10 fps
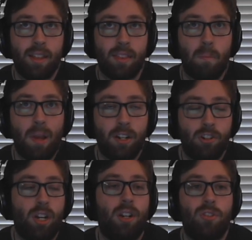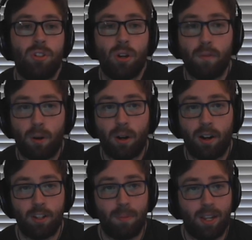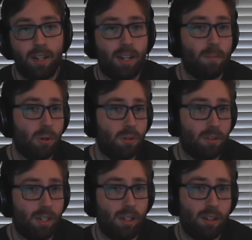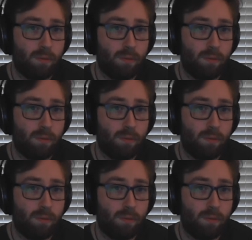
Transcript: the meta change so far has been a mostly